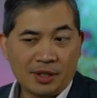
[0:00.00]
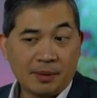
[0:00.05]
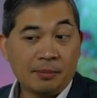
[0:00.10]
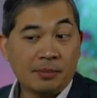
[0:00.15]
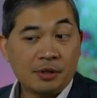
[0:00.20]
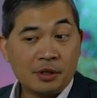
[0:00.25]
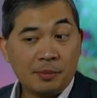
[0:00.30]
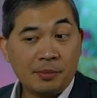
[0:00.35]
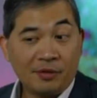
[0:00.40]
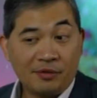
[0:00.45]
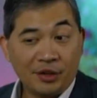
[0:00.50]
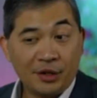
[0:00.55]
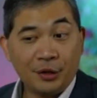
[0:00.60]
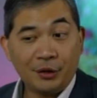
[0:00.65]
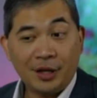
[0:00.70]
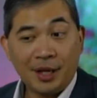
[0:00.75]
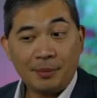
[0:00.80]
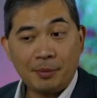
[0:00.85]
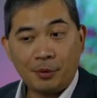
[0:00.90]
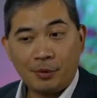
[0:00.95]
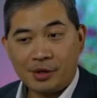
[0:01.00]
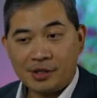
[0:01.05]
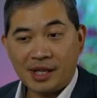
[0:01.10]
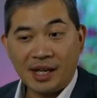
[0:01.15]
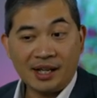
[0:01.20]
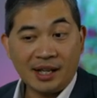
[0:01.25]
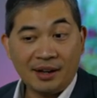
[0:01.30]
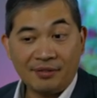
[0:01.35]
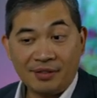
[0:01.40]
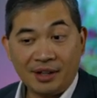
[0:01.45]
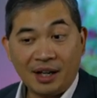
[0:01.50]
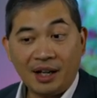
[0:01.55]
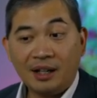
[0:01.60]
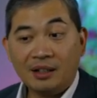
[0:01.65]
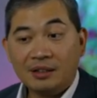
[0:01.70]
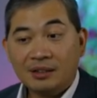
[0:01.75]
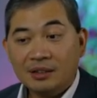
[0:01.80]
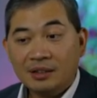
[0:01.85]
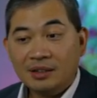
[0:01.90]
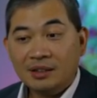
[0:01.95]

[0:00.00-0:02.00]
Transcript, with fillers: I'm assuming video game awards. I have not.